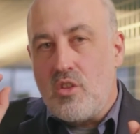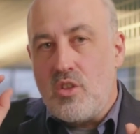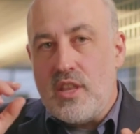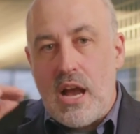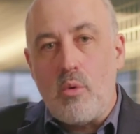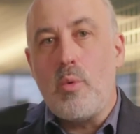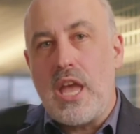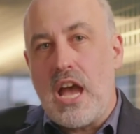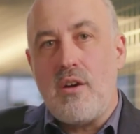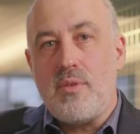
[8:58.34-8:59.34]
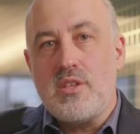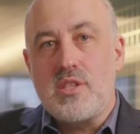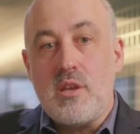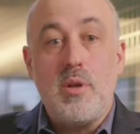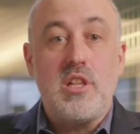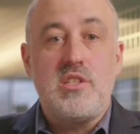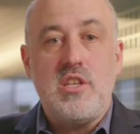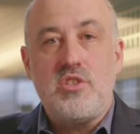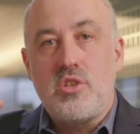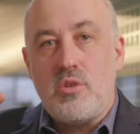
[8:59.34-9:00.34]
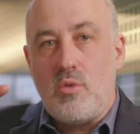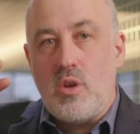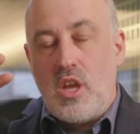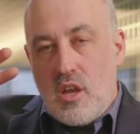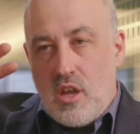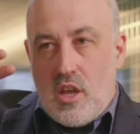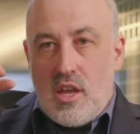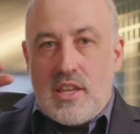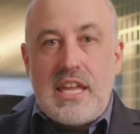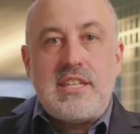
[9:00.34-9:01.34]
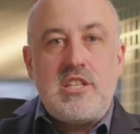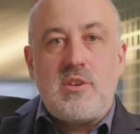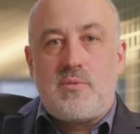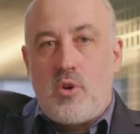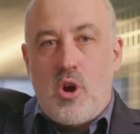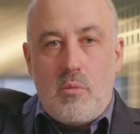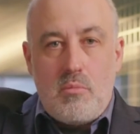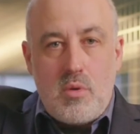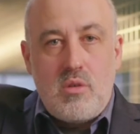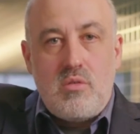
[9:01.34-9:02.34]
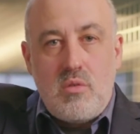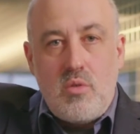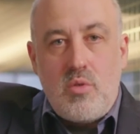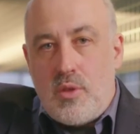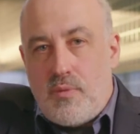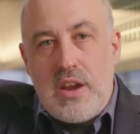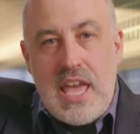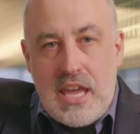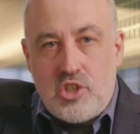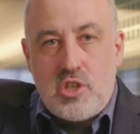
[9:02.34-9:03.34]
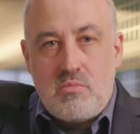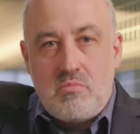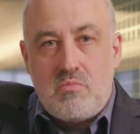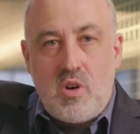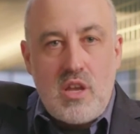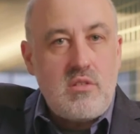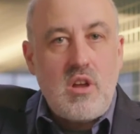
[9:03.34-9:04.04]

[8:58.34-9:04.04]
Now what we have is the ability to get data from the very edge, right?